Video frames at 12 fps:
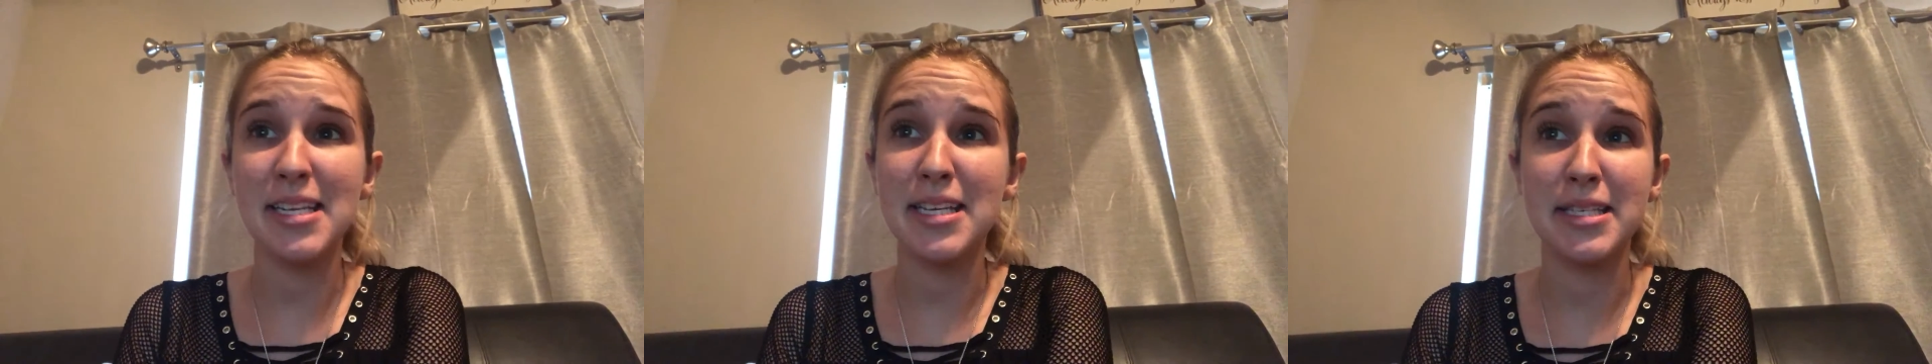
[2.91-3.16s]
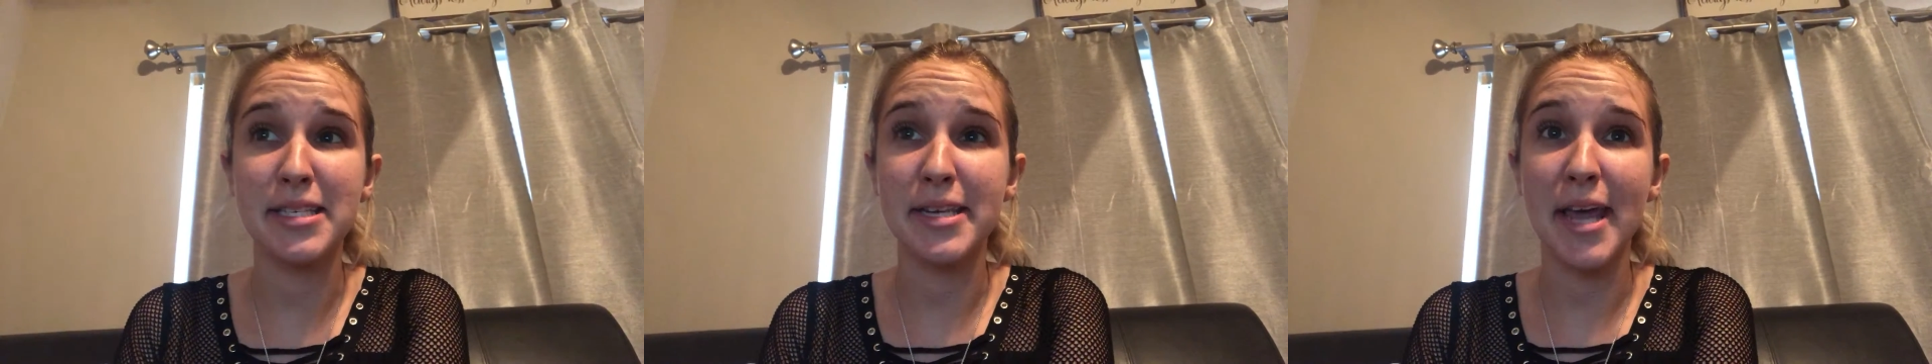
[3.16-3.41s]

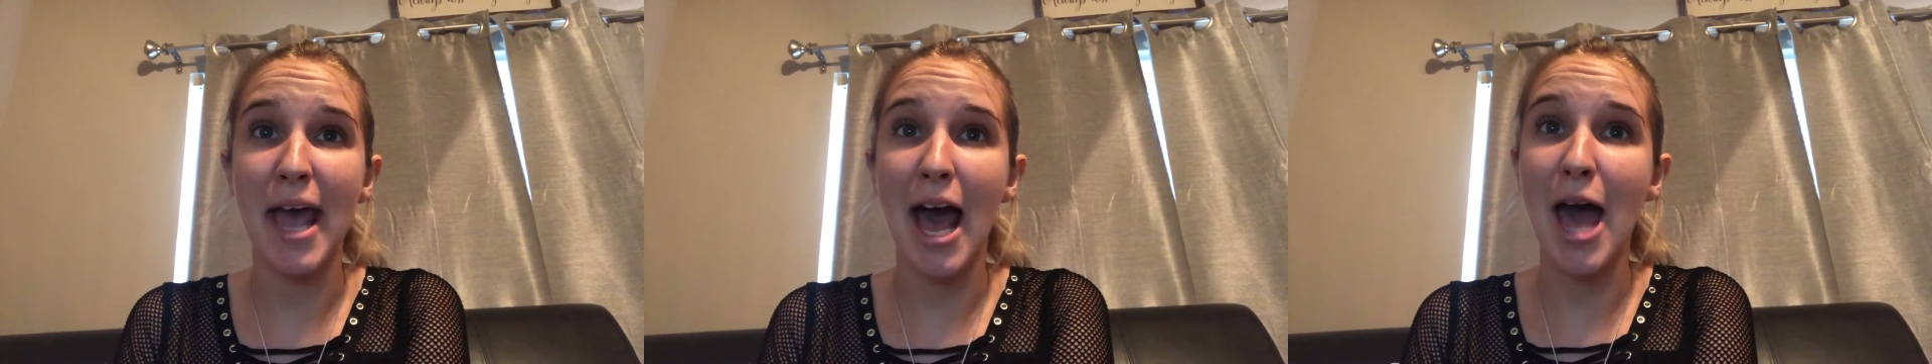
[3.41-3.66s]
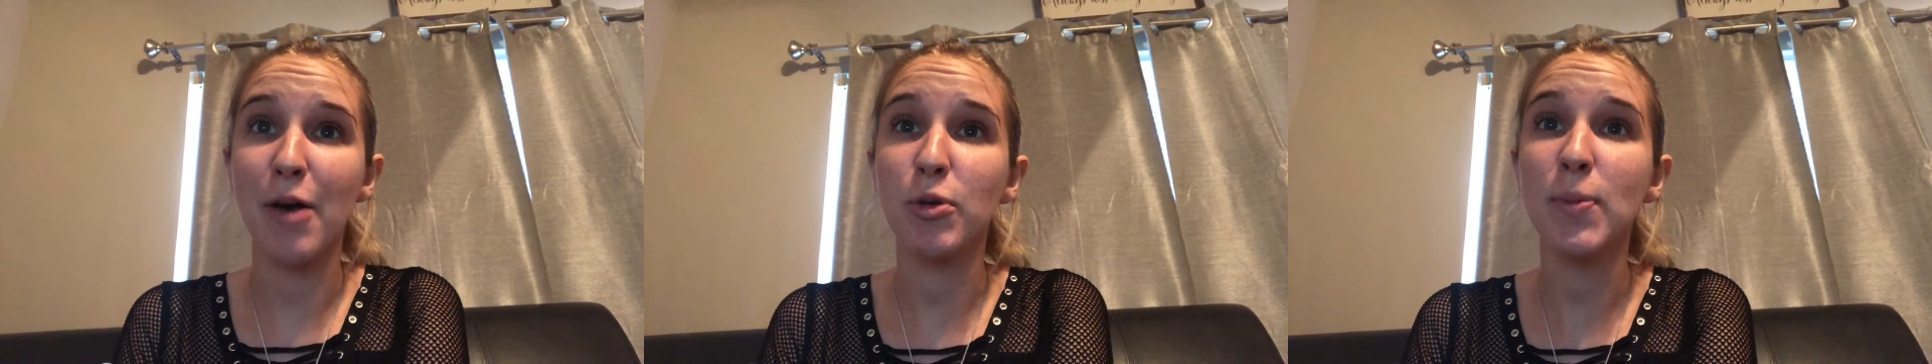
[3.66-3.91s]
and today
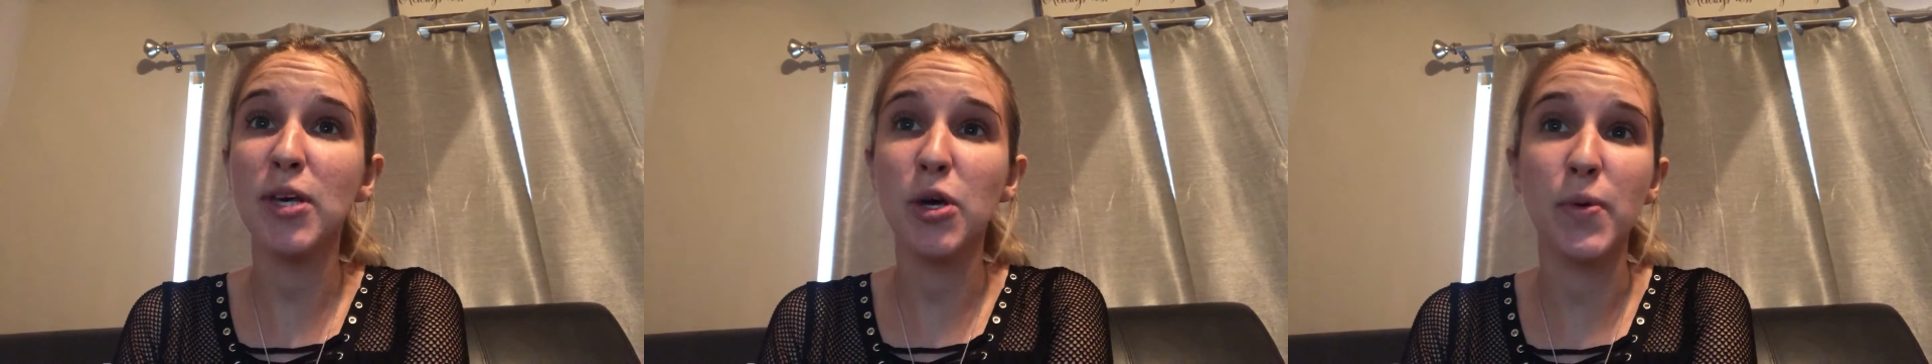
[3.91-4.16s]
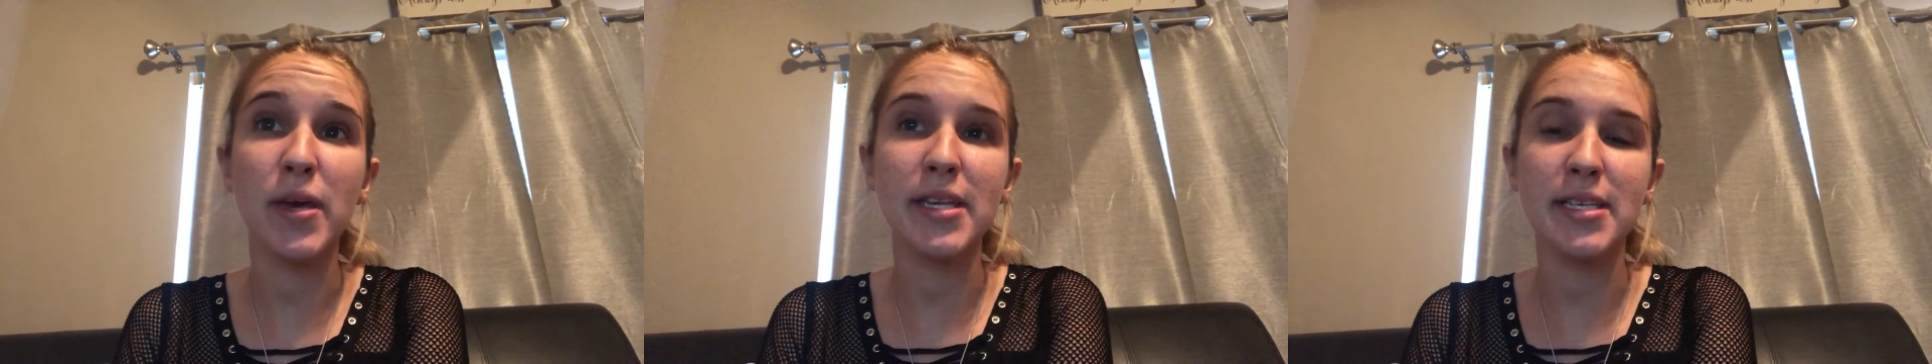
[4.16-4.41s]
I will be
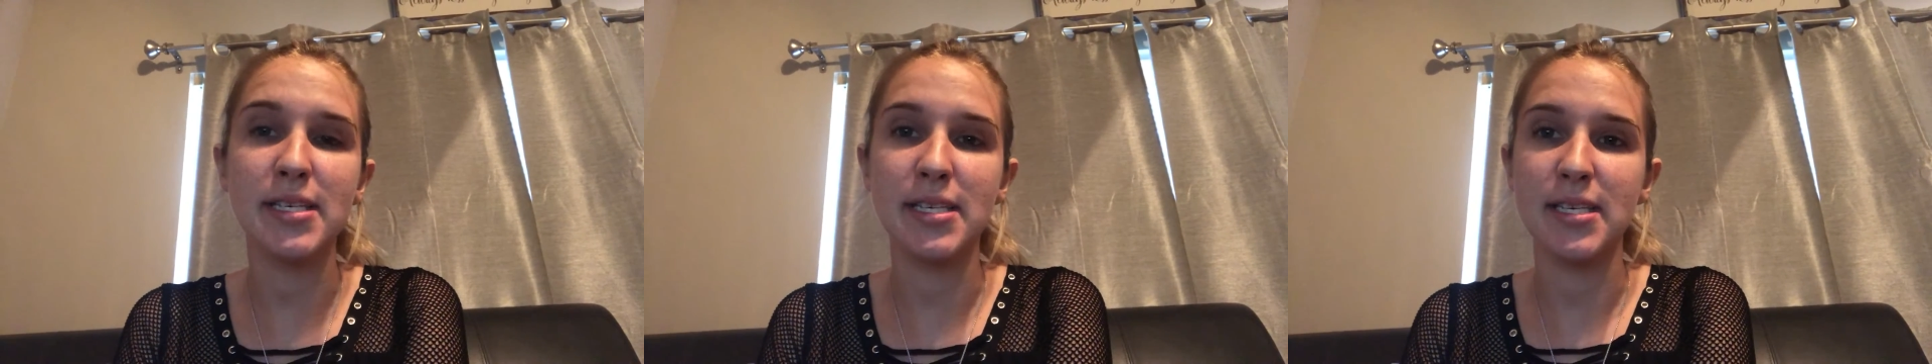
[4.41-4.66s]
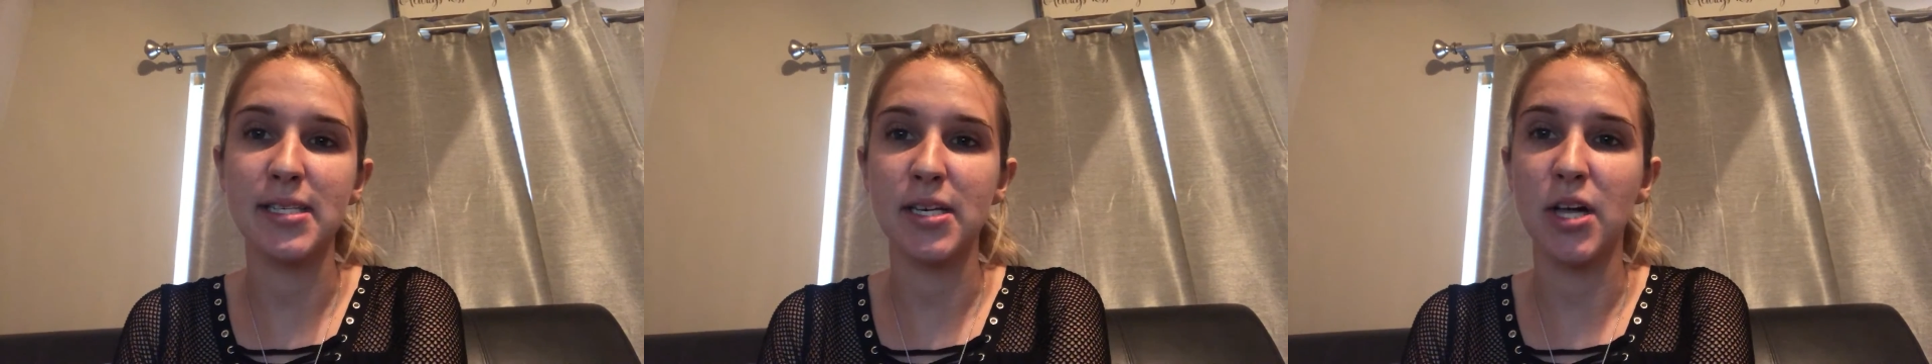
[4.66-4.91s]
going into
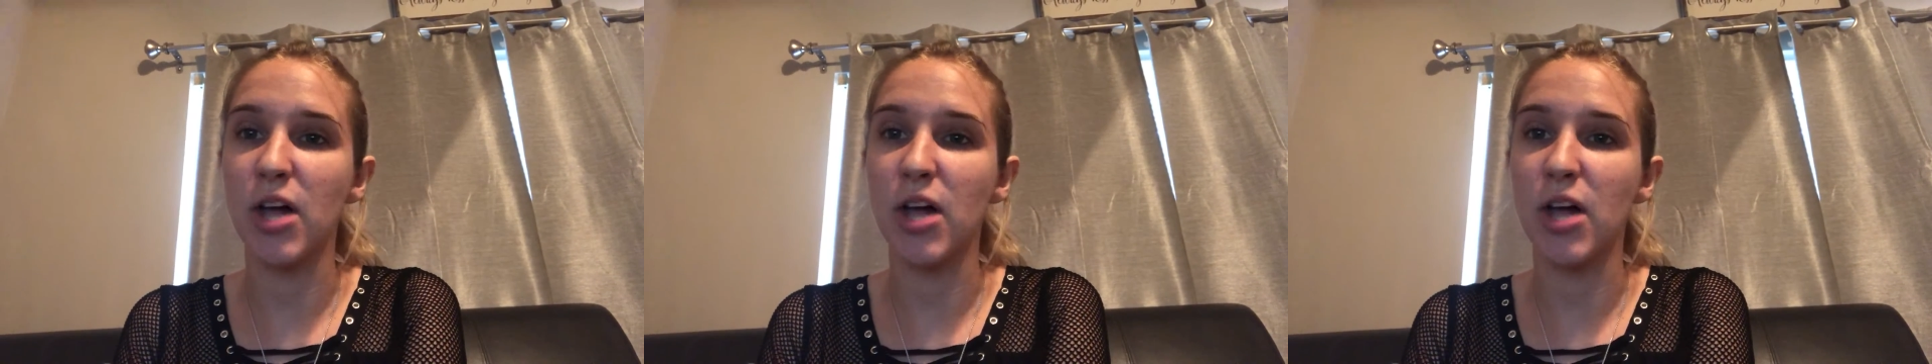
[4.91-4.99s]
detail